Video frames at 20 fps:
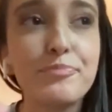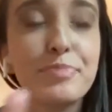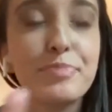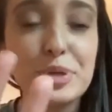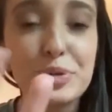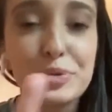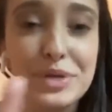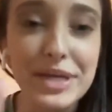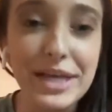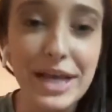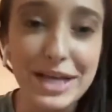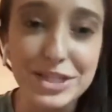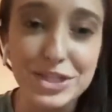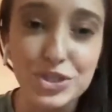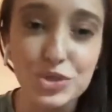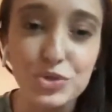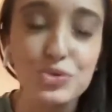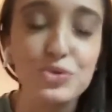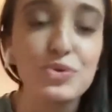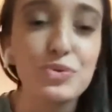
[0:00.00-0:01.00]
building at
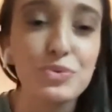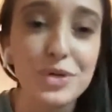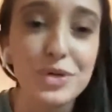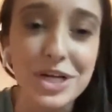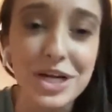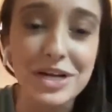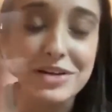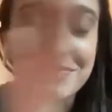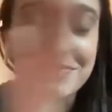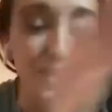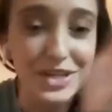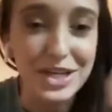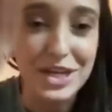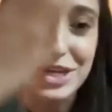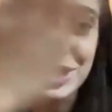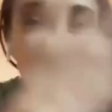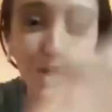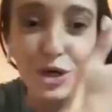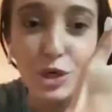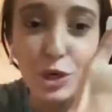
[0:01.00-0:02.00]
school. We're kind of like
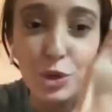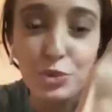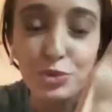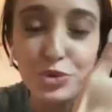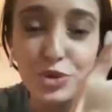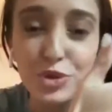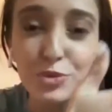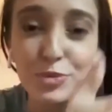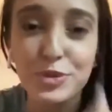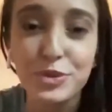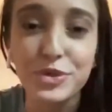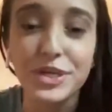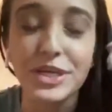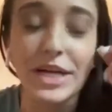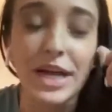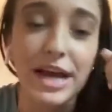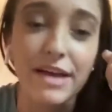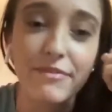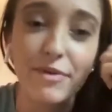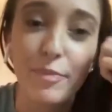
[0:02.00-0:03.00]
in our own little building
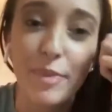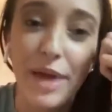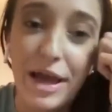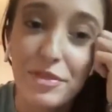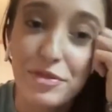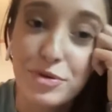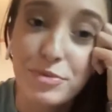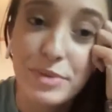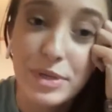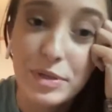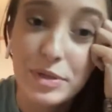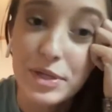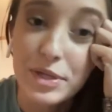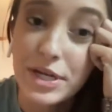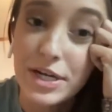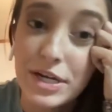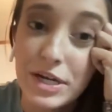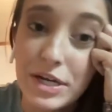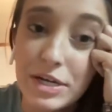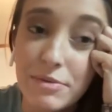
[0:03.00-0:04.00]
and I have a bathroom down
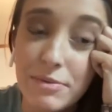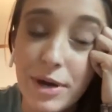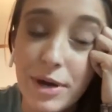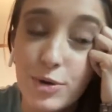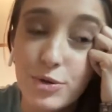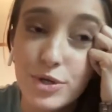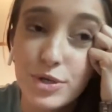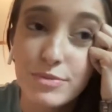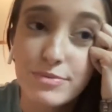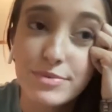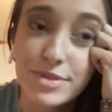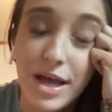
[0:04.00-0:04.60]
there in my own room.